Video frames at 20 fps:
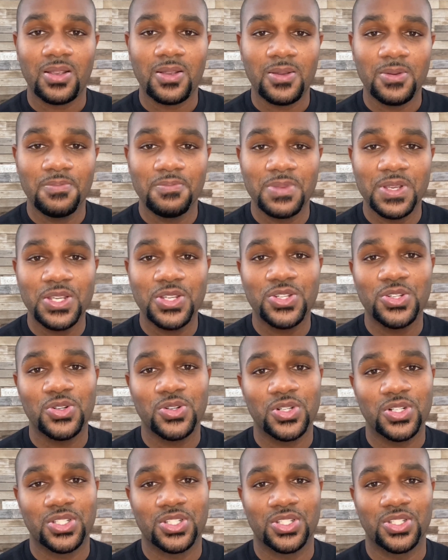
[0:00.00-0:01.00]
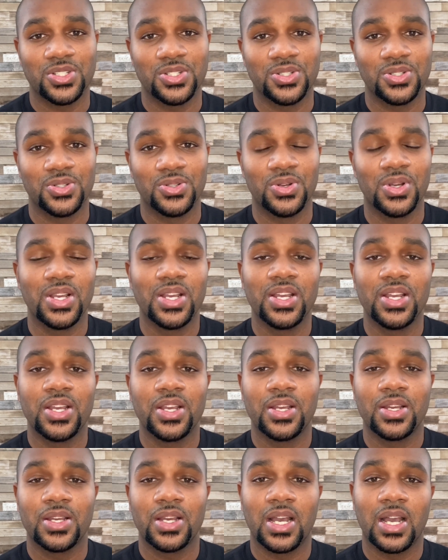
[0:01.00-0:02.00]
be sure to
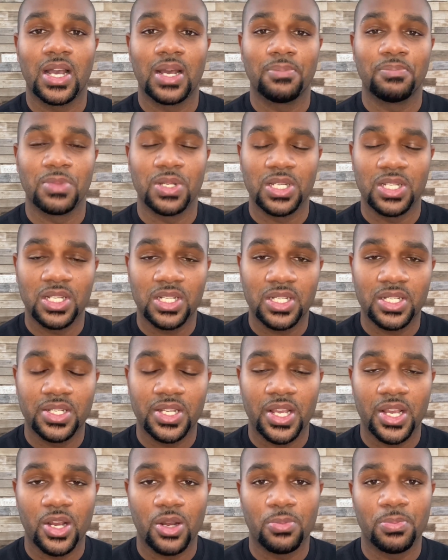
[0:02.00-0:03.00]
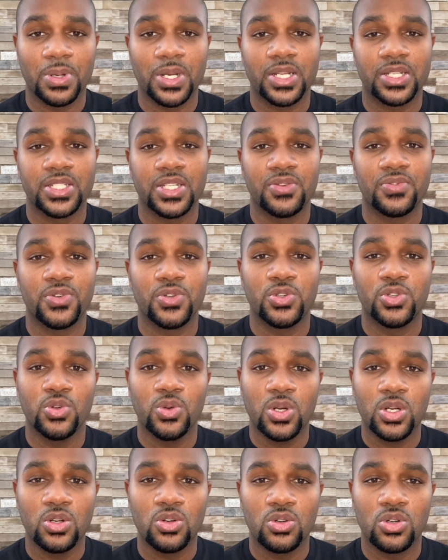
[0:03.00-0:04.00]
look there. But if you
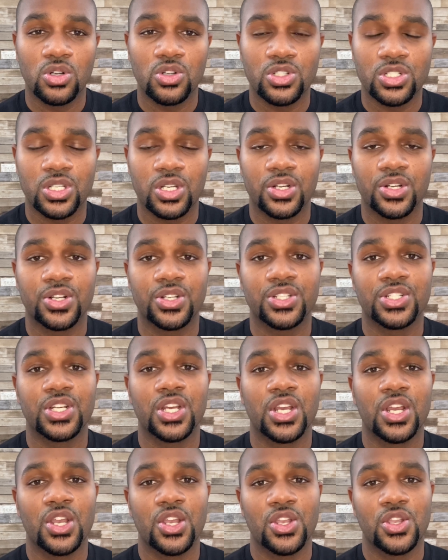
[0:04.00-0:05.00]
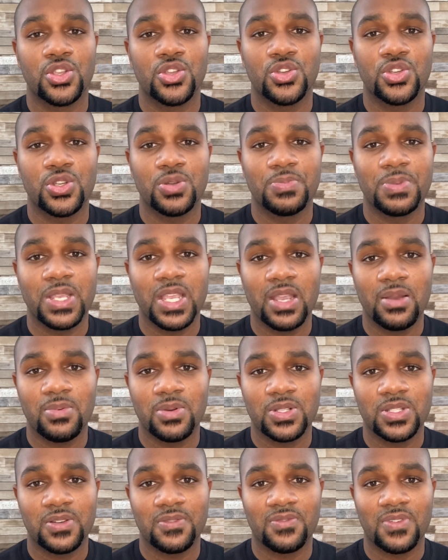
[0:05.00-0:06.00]
do a Google search, you should be able
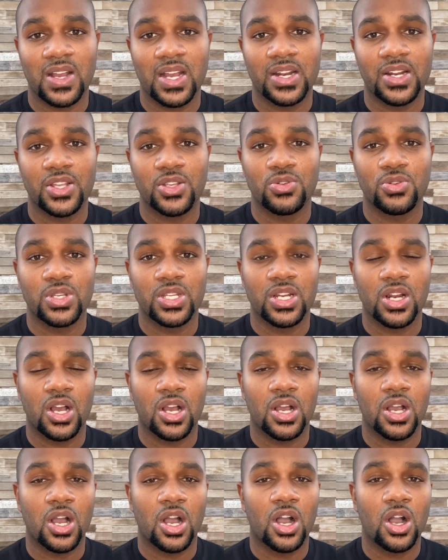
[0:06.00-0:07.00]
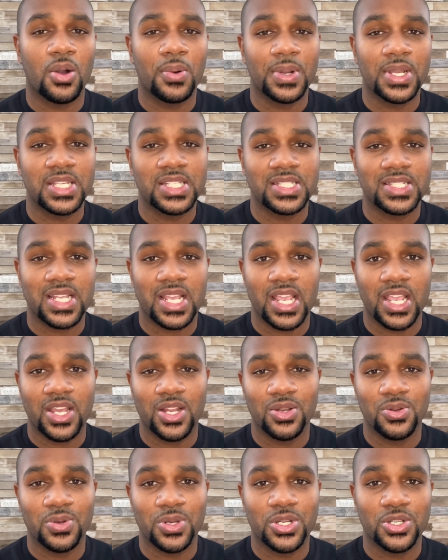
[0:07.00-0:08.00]
to find it. You can always
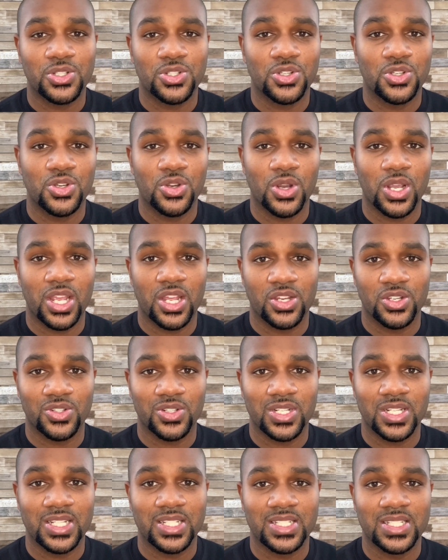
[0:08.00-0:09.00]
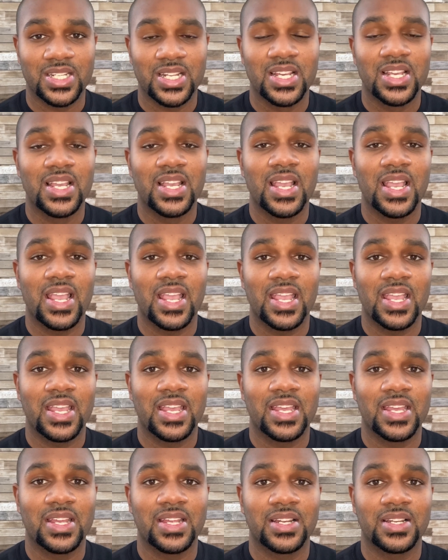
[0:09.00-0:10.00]
tailor it to your interests
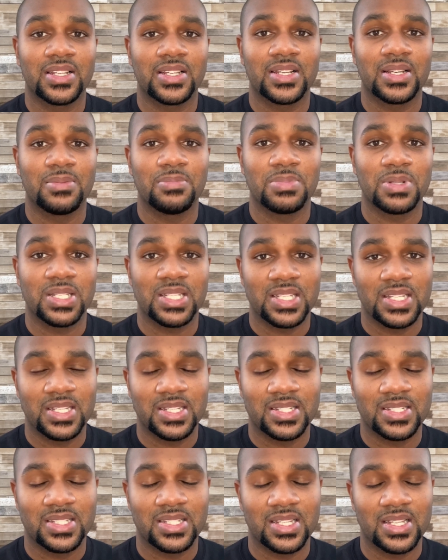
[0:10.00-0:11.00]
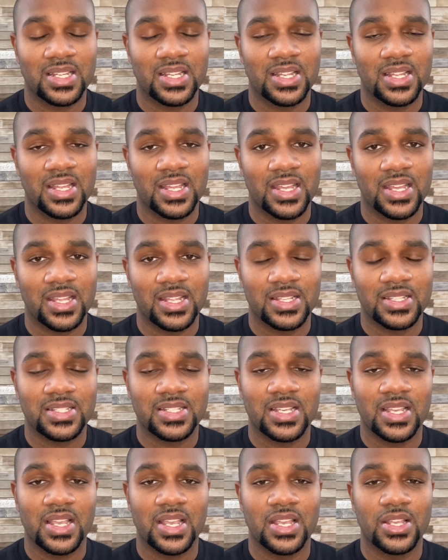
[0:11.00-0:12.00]
and complete it
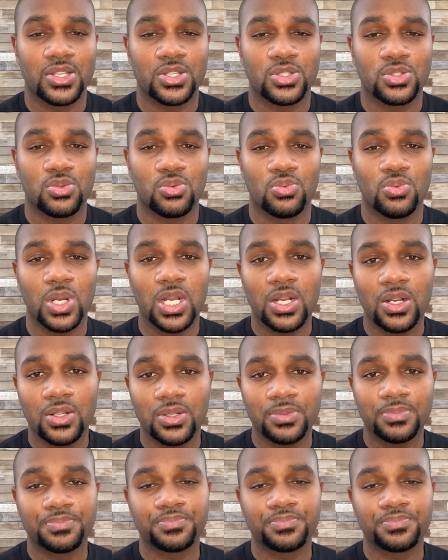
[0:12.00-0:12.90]
as well.